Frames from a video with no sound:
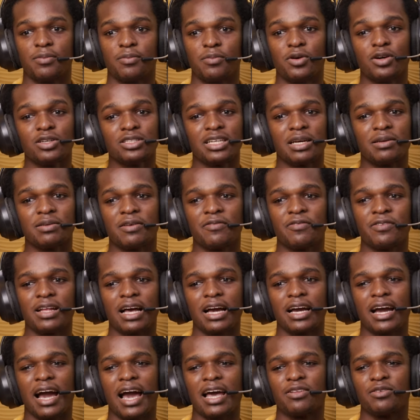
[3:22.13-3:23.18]
most times they feel
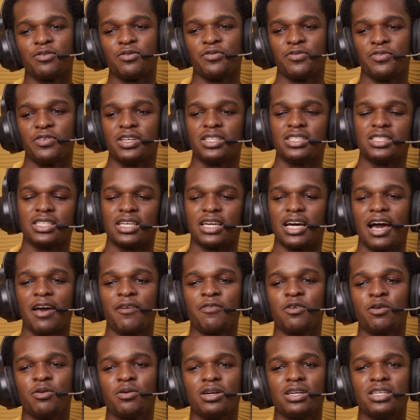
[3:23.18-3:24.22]
like I don't fit there.
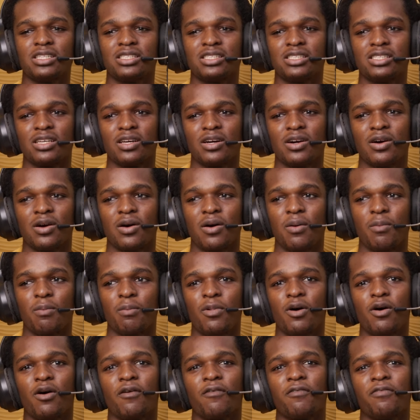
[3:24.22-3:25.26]
I feel it's
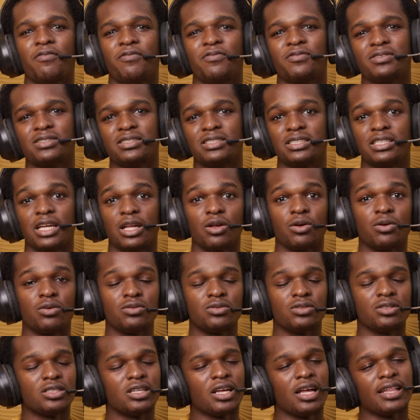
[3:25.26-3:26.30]
more of they
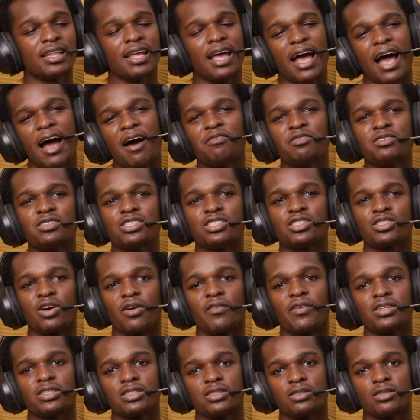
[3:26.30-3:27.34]
don't they, they haven't
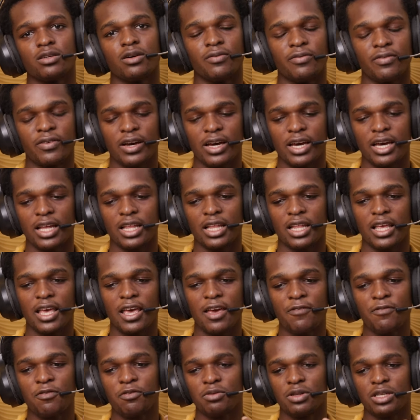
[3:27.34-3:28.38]
discovered themselves. And
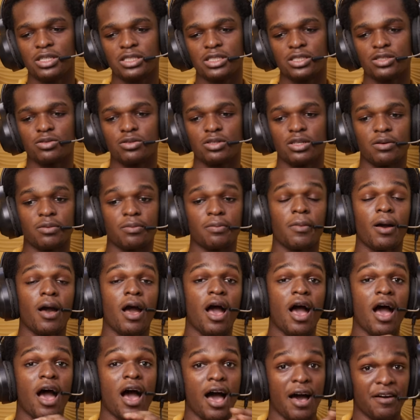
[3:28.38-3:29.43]
if you listen to them,
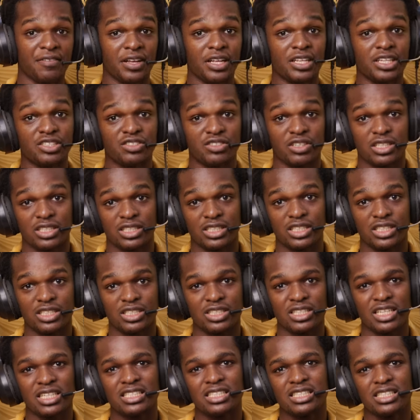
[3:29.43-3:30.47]
after the
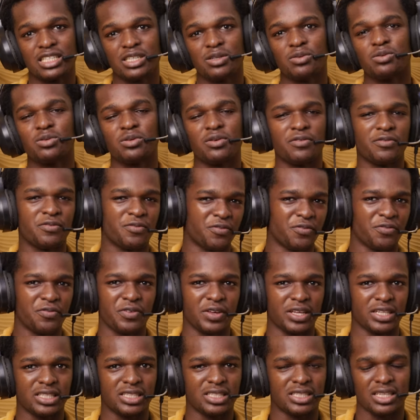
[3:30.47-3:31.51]
transition, they still don't
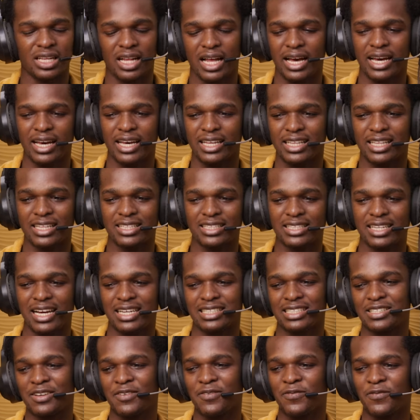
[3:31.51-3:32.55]
fit. Like they
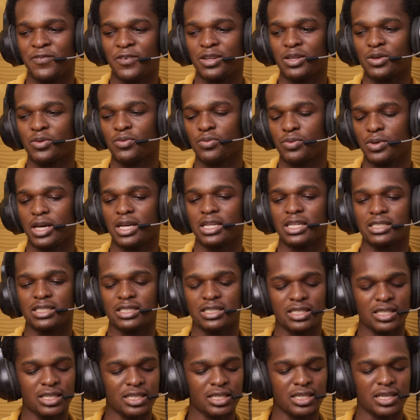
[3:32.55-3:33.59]
are still feeling weird. They're
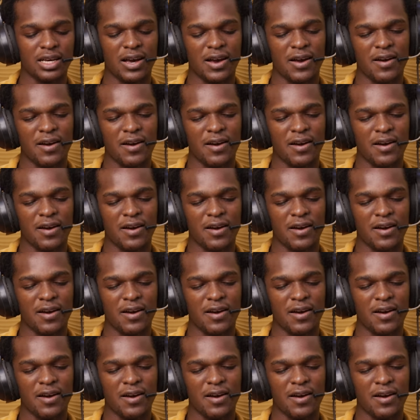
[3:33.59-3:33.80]
still